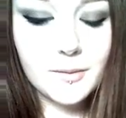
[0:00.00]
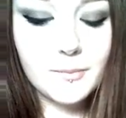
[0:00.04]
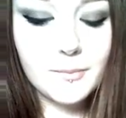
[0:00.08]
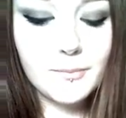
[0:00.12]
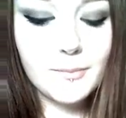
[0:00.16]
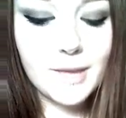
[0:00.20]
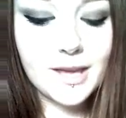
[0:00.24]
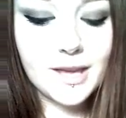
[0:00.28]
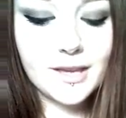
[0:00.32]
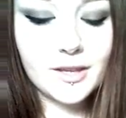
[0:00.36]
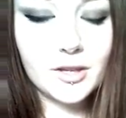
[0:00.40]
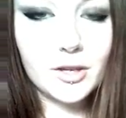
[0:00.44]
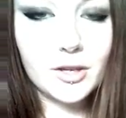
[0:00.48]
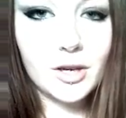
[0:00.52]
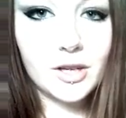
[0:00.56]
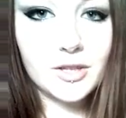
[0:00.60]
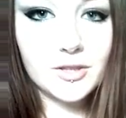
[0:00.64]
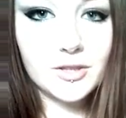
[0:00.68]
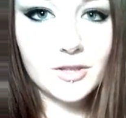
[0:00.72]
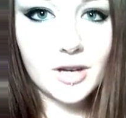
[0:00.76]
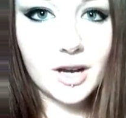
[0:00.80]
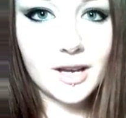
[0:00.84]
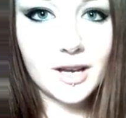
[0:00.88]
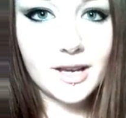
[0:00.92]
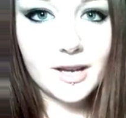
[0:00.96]
make your
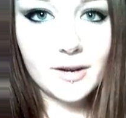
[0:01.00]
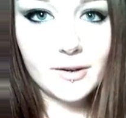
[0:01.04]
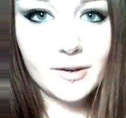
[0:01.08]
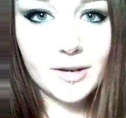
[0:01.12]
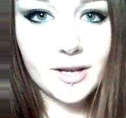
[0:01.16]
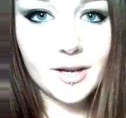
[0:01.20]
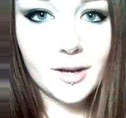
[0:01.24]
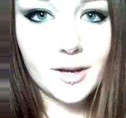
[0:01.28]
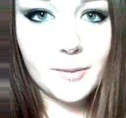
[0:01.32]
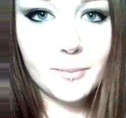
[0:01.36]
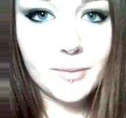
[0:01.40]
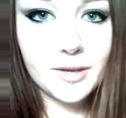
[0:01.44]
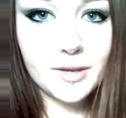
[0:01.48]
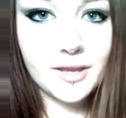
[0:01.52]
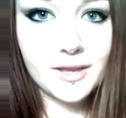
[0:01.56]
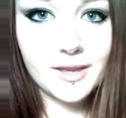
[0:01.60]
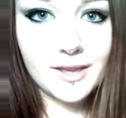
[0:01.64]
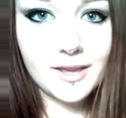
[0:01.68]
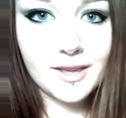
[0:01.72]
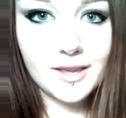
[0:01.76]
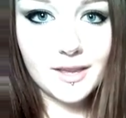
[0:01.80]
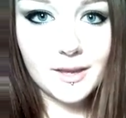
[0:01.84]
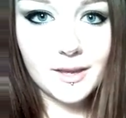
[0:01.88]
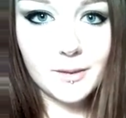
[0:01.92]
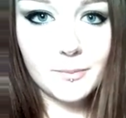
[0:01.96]
under eye area
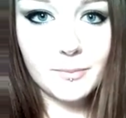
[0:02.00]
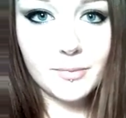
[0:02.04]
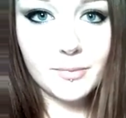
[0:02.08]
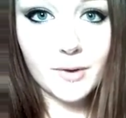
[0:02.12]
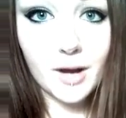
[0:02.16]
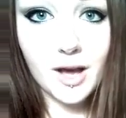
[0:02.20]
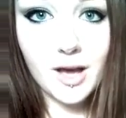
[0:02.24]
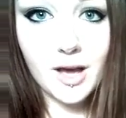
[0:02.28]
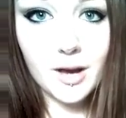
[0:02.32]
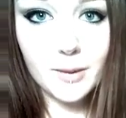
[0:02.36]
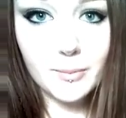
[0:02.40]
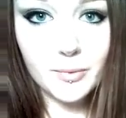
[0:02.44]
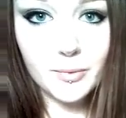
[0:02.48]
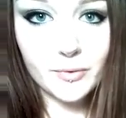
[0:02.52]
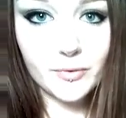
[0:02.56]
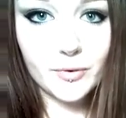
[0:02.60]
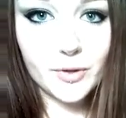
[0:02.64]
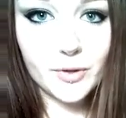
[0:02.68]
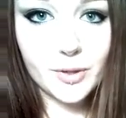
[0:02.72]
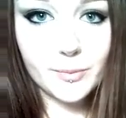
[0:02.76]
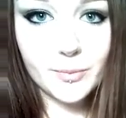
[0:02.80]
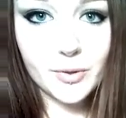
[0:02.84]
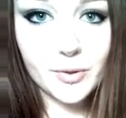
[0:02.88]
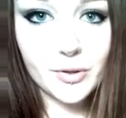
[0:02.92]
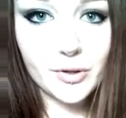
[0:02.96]
appear brighter before
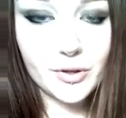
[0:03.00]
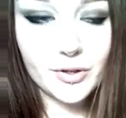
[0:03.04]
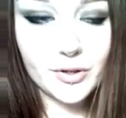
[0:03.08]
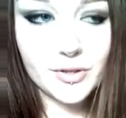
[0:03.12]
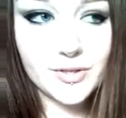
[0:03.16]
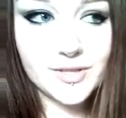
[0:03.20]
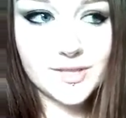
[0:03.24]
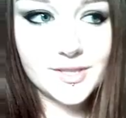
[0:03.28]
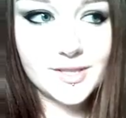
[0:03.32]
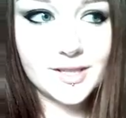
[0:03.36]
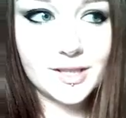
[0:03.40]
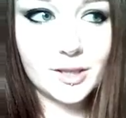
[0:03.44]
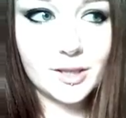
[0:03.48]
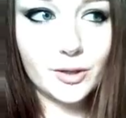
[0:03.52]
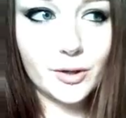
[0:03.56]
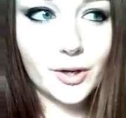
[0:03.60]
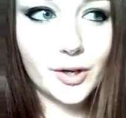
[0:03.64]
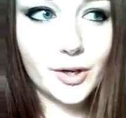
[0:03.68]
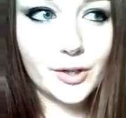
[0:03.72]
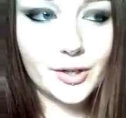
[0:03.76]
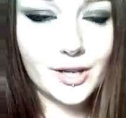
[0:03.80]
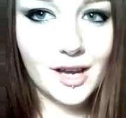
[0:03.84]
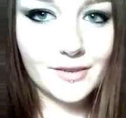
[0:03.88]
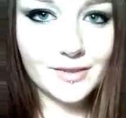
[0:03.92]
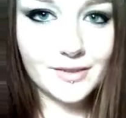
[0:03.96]
you put your concealer
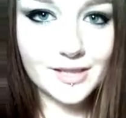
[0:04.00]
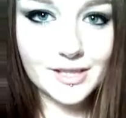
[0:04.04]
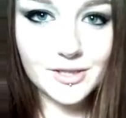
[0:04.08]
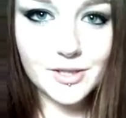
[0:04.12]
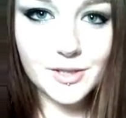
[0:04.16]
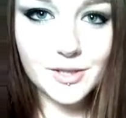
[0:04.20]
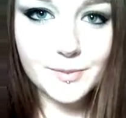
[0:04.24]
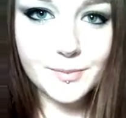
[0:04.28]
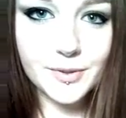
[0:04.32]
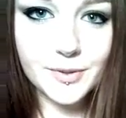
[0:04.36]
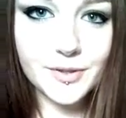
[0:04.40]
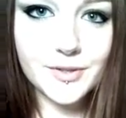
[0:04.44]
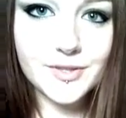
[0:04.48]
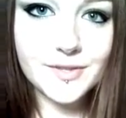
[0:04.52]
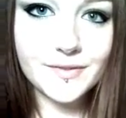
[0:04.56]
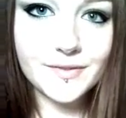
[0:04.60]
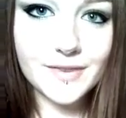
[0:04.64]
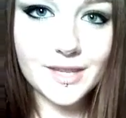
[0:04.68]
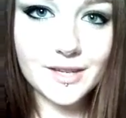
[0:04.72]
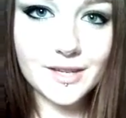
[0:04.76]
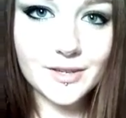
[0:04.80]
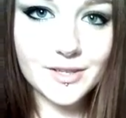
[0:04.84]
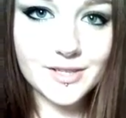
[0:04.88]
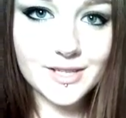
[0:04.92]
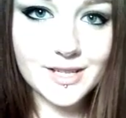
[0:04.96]
on. I think that's just because of
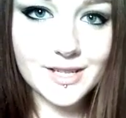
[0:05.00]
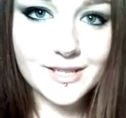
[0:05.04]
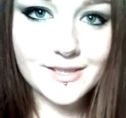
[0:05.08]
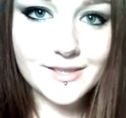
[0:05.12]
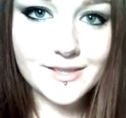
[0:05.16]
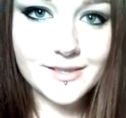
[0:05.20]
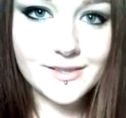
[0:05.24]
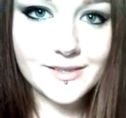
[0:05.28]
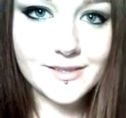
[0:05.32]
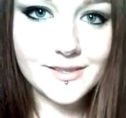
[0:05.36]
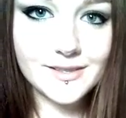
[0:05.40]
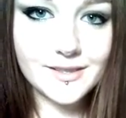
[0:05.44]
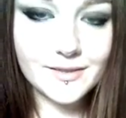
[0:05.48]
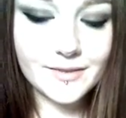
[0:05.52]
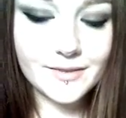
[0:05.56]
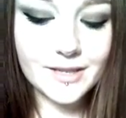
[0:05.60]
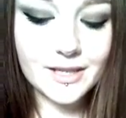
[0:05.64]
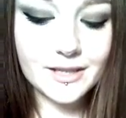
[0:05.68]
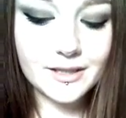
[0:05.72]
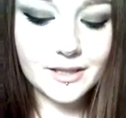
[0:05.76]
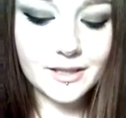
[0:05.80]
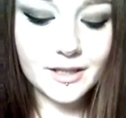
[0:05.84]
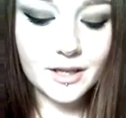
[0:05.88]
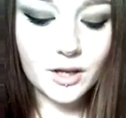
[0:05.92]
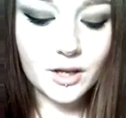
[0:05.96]
the iridescence of
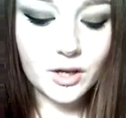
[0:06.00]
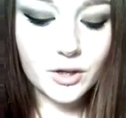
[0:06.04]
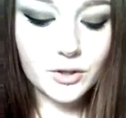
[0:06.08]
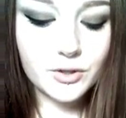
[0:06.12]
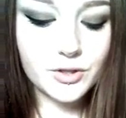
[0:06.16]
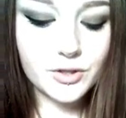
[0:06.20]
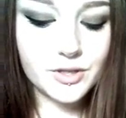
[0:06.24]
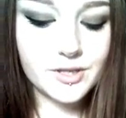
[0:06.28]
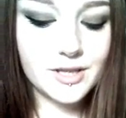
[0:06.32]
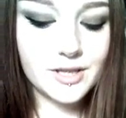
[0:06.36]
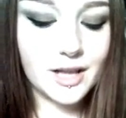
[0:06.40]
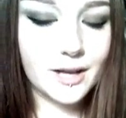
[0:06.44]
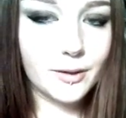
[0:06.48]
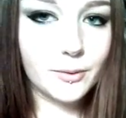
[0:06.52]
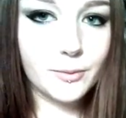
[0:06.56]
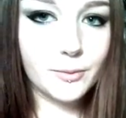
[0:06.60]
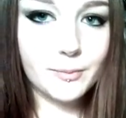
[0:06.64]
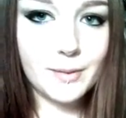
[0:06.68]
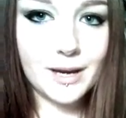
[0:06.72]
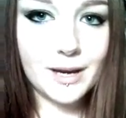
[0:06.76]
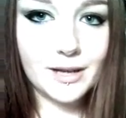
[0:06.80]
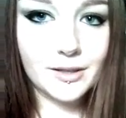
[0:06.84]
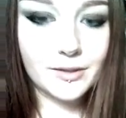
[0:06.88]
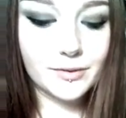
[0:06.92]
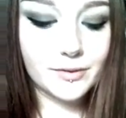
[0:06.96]
it. Just like with
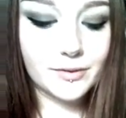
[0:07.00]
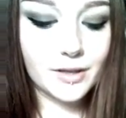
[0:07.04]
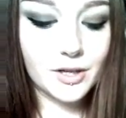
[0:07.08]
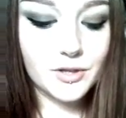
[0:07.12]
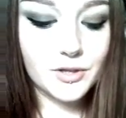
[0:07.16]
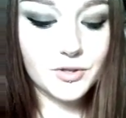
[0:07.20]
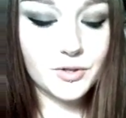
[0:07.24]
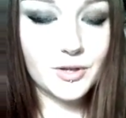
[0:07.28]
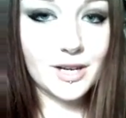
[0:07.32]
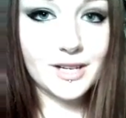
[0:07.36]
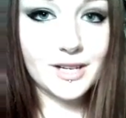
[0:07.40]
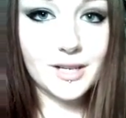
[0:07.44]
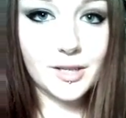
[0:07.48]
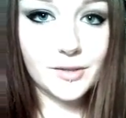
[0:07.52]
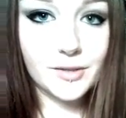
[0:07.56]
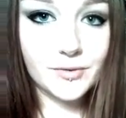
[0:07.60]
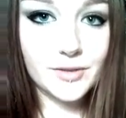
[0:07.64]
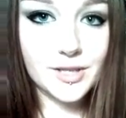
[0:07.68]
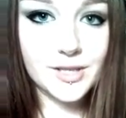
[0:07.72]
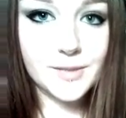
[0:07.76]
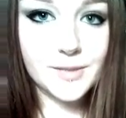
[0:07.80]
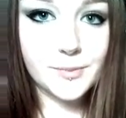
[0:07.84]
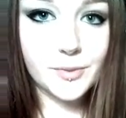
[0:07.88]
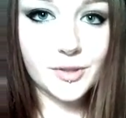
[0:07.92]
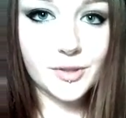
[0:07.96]
Powder Flush or any of
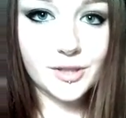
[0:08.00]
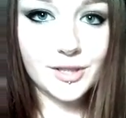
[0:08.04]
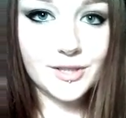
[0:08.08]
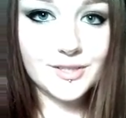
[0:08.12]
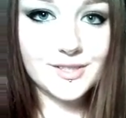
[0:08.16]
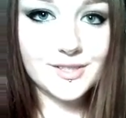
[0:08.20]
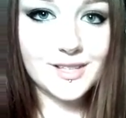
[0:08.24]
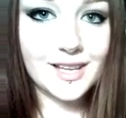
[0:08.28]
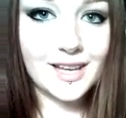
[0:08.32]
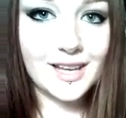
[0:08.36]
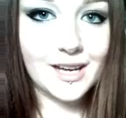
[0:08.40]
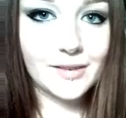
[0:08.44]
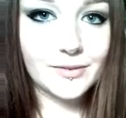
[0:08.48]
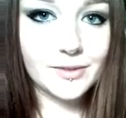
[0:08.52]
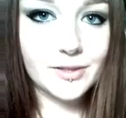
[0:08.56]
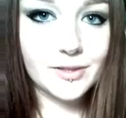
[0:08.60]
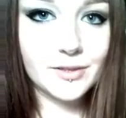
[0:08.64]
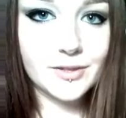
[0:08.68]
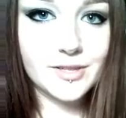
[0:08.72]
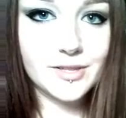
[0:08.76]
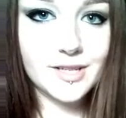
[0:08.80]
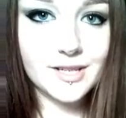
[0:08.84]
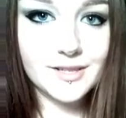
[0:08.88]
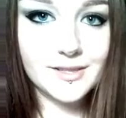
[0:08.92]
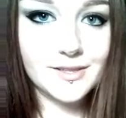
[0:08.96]
these products, they have an
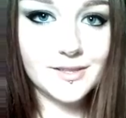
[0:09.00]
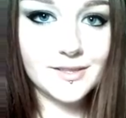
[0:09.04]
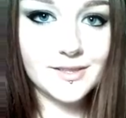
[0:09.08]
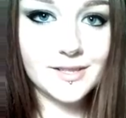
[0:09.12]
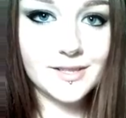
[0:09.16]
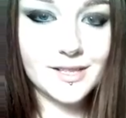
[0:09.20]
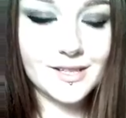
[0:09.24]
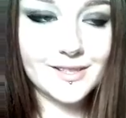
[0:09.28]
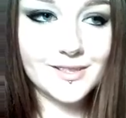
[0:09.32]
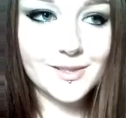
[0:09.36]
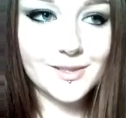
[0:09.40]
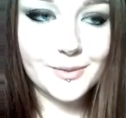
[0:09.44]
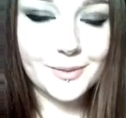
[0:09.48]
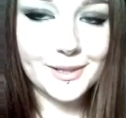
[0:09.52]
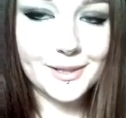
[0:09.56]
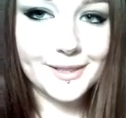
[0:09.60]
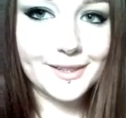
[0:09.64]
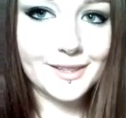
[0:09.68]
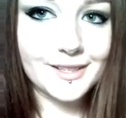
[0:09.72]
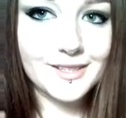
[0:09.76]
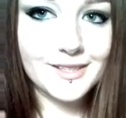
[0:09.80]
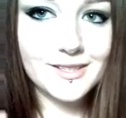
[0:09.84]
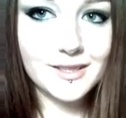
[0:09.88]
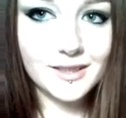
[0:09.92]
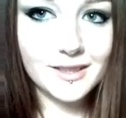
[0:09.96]
iridescence in it, so when
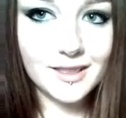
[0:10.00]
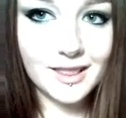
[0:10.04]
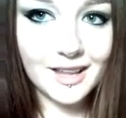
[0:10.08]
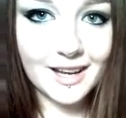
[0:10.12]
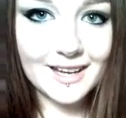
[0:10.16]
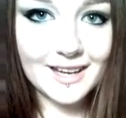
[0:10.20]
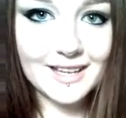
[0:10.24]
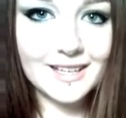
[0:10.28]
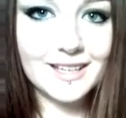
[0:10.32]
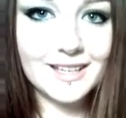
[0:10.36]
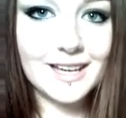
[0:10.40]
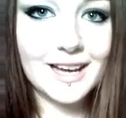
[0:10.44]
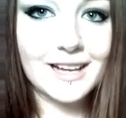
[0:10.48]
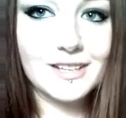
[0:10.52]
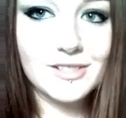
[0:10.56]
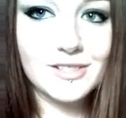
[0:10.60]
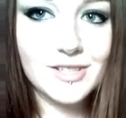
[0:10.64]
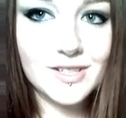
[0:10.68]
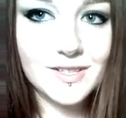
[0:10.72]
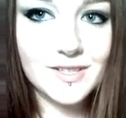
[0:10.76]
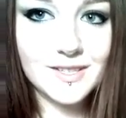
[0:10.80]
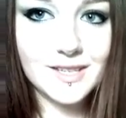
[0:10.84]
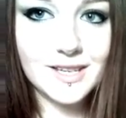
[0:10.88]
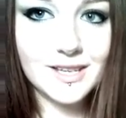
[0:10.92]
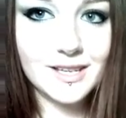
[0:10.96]
the light
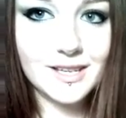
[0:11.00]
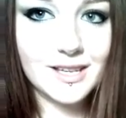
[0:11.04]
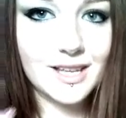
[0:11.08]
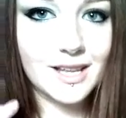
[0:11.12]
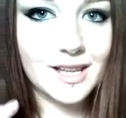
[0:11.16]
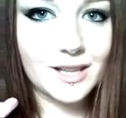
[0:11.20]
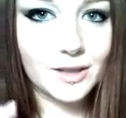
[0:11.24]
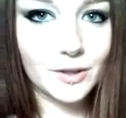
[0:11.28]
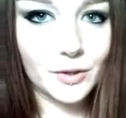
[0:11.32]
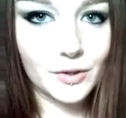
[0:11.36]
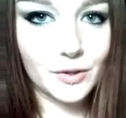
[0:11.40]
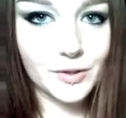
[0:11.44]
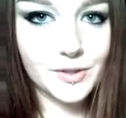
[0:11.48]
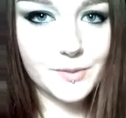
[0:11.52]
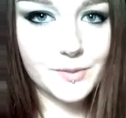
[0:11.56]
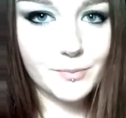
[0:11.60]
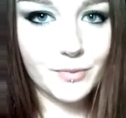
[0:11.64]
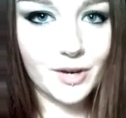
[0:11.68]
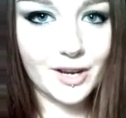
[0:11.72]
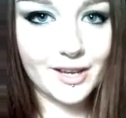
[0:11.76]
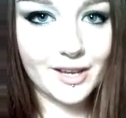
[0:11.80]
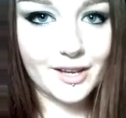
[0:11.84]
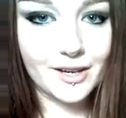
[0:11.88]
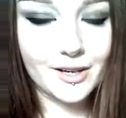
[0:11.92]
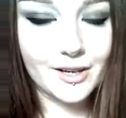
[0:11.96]
catches it, it looks
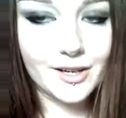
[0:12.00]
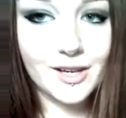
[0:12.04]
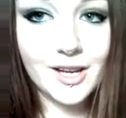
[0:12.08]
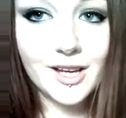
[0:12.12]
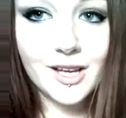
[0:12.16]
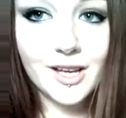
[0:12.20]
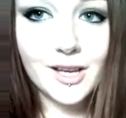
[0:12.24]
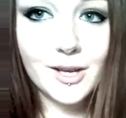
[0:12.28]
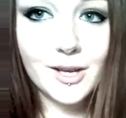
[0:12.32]
brighter.